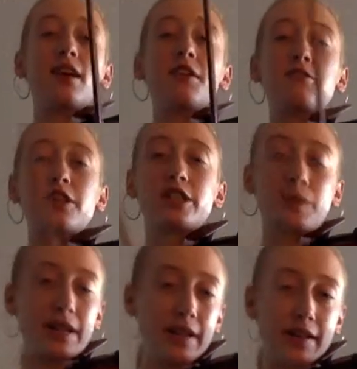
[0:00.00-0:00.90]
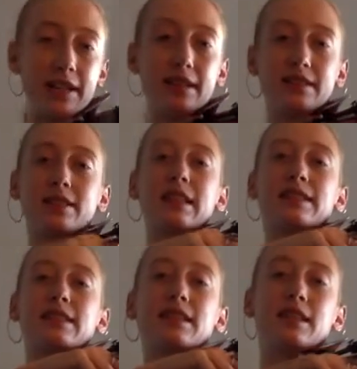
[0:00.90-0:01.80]
First we hear it, C
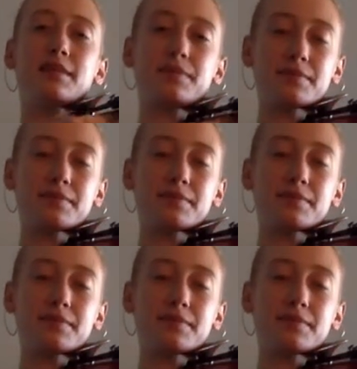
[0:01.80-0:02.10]
to D.